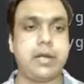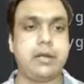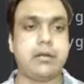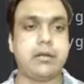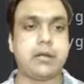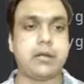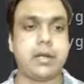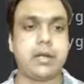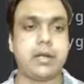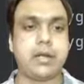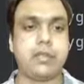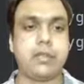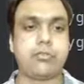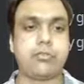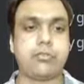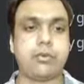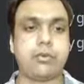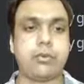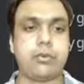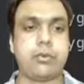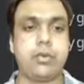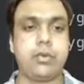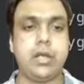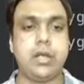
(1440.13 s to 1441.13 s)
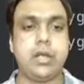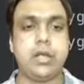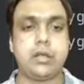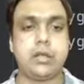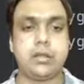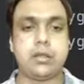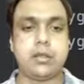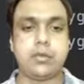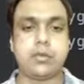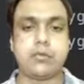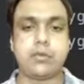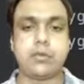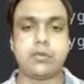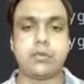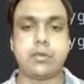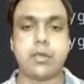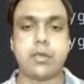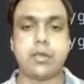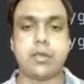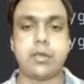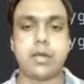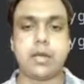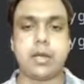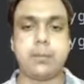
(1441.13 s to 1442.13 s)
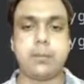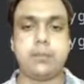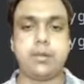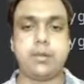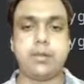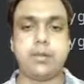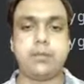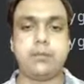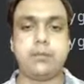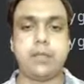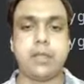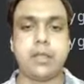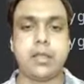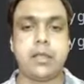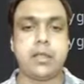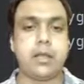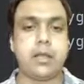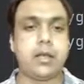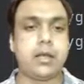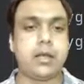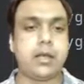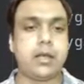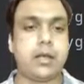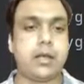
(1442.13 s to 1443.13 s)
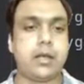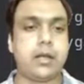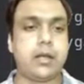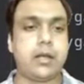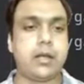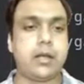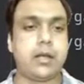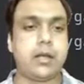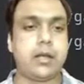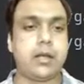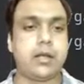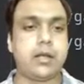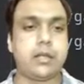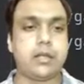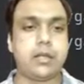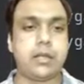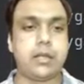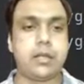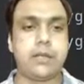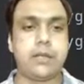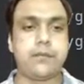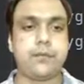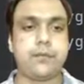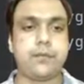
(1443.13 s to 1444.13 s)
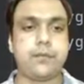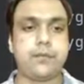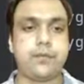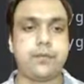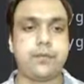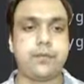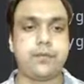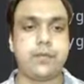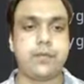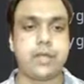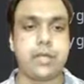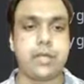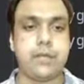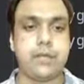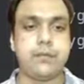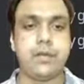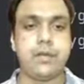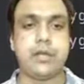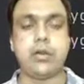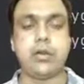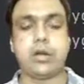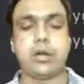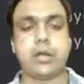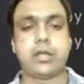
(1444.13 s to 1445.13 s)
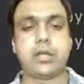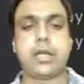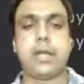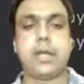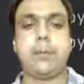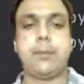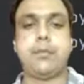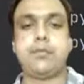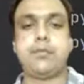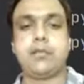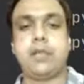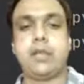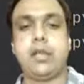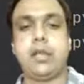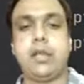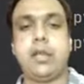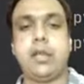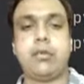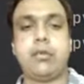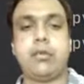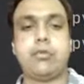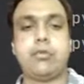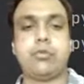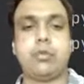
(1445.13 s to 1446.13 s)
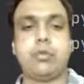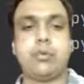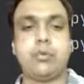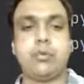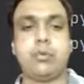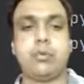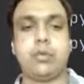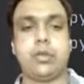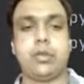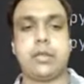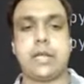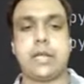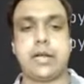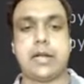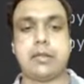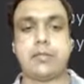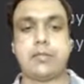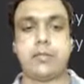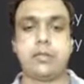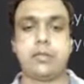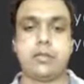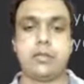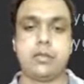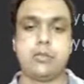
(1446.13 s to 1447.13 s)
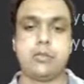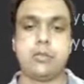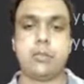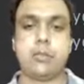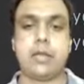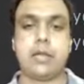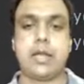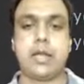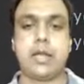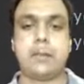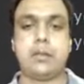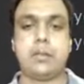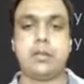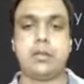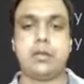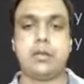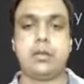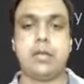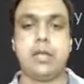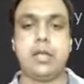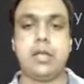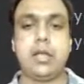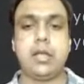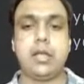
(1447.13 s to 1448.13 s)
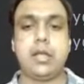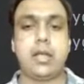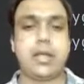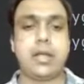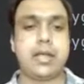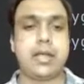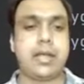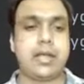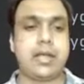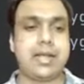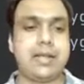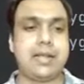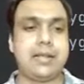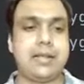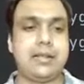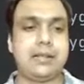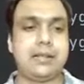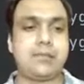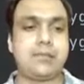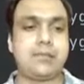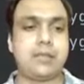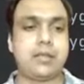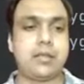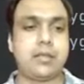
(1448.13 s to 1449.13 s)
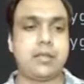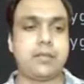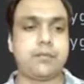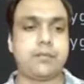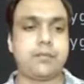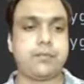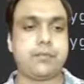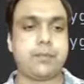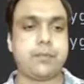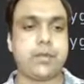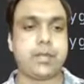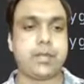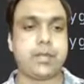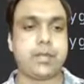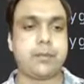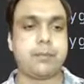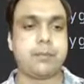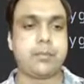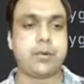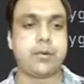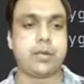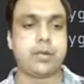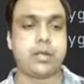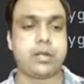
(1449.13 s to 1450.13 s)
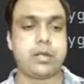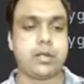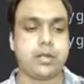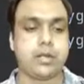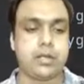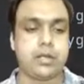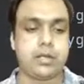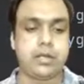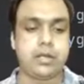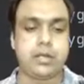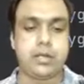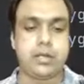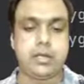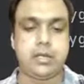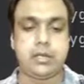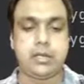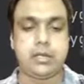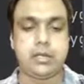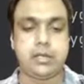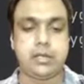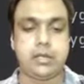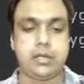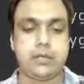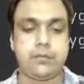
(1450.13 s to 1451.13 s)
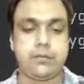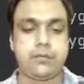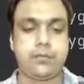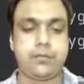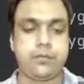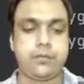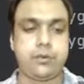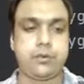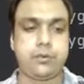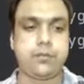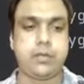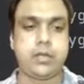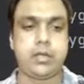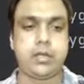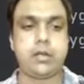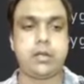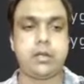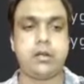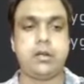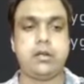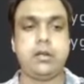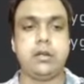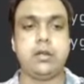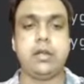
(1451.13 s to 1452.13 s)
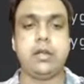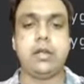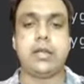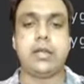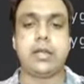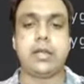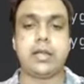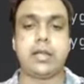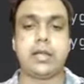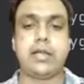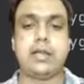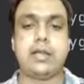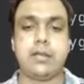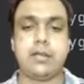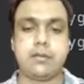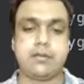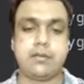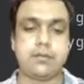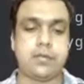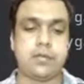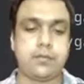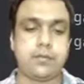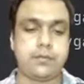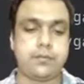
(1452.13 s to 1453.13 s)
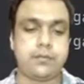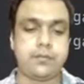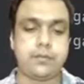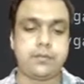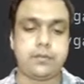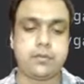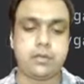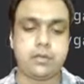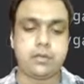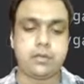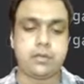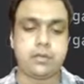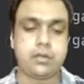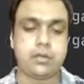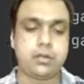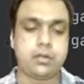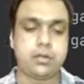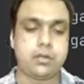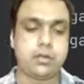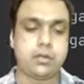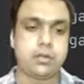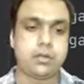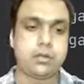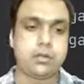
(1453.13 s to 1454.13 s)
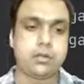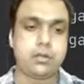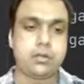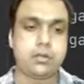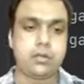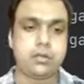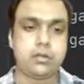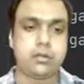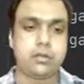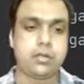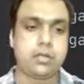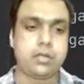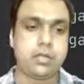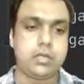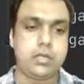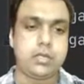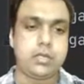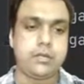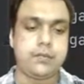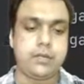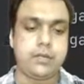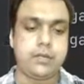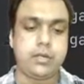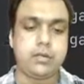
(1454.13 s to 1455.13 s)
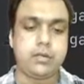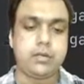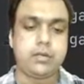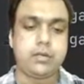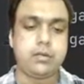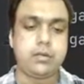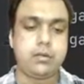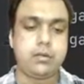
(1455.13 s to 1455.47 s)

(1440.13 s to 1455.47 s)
running is true, this is going to happen, and if event.type is key down, so that this will happen. Else if, we can put an if over here, else if the event